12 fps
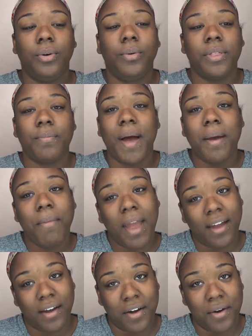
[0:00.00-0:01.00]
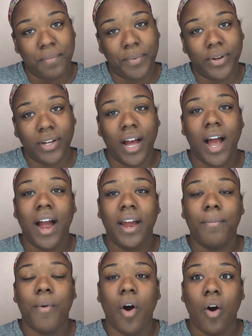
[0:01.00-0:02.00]
With my makeup, I
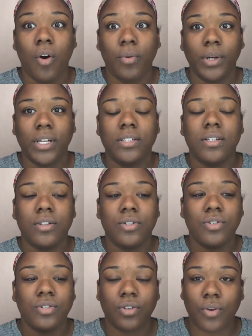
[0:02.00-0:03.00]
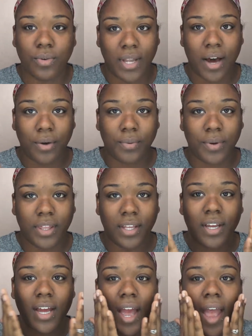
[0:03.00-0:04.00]
am always so loud with
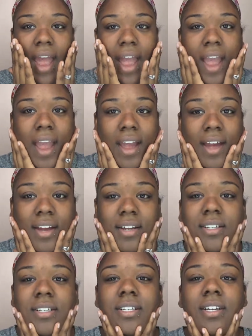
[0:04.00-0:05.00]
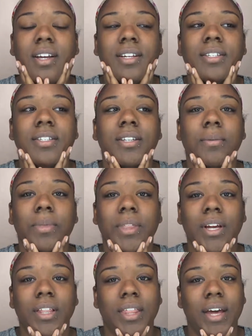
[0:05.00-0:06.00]
it. And
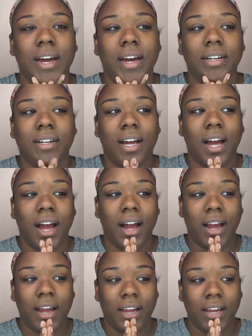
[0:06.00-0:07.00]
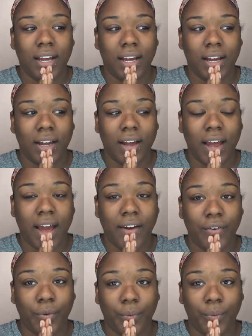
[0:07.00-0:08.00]
something that I have
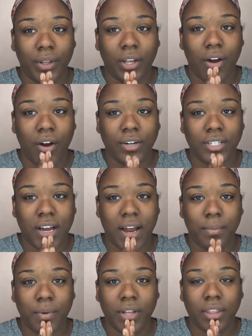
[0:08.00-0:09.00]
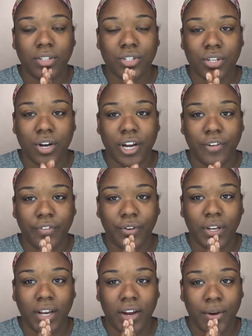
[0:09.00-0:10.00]
a really hard time with, sorry if you
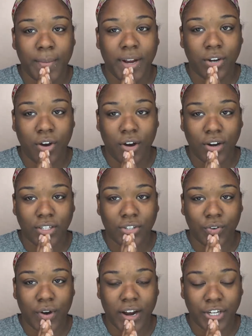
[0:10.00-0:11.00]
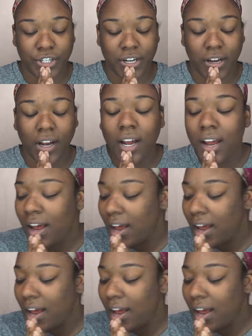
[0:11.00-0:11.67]
can hear my dog scratching.